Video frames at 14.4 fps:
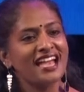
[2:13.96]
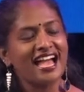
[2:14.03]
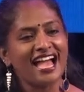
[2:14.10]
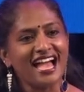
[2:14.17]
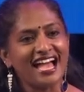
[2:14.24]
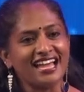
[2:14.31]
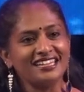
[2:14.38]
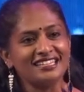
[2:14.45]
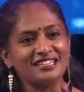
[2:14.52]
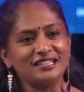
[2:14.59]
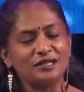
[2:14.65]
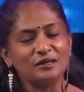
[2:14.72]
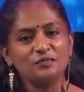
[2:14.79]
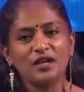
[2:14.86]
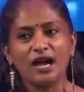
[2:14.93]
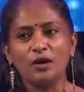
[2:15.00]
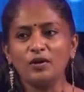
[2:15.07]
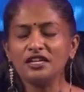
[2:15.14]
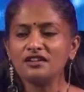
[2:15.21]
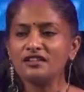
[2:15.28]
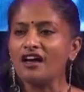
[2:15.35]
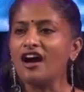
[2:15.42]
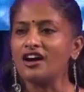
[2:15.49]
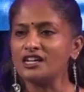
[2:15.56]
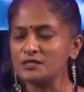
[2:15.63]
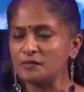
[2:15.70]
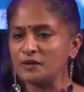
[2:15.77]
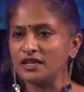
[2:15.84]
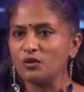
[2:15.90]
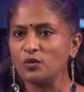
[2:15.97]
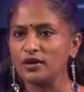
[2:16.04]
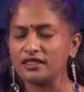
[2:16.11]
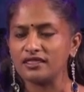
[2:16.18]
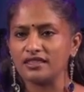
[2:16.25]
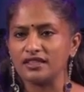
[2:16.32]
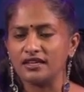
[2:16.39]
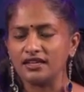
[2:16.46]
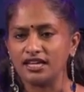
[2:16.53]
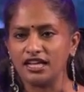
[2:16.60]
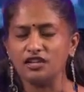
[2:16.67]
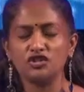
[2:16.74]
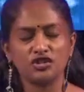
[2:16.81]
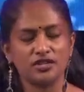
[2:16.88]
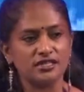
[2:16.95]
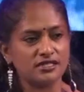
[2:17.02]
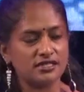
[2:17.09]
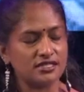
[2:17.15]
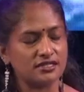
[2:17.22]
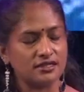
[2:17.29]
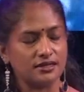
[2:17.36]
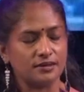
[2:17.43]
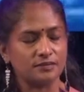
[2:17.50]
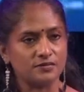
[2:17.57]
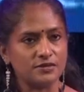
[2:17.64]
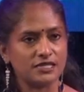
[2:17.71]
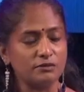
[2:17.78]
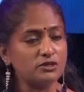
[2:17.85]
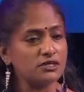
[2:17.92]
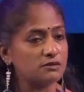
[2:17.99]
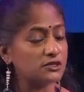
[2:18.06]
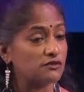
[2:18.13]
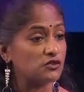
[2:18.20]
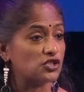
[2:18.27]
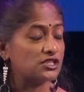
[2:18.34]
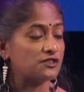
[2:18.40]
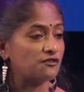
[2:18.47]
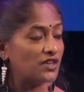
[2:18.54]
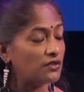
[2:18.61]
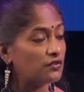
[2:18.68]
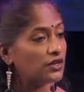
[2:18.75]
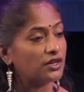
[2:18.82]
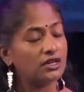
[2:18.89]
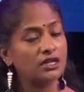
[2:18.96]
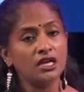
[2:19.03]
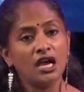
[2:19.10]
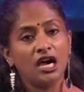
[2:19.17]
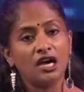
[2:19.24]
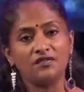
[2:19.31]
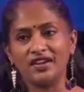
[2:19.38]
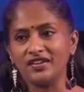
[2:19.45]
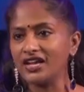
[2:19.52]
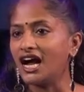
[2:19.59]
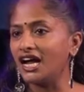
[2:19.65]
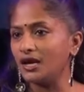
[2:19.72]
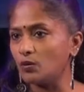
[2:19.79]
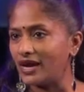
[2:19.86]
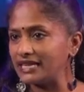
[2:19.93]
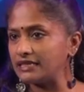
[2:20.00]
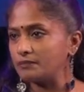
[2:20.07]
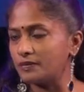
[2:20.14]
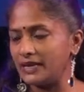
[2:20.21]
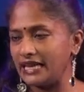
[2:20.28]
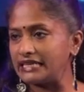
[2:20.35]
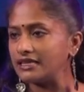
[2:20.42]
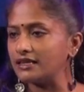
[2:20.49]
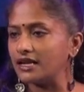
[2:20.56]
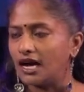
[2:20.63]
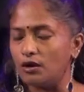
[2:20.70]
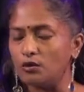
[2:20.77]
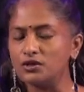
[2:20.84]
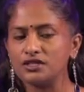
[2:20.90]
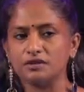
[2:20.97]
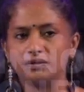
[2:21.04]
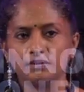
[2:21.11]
And uh, I went into the hospital with uh, initial um, symptoms of just fever, a very high white platelet count,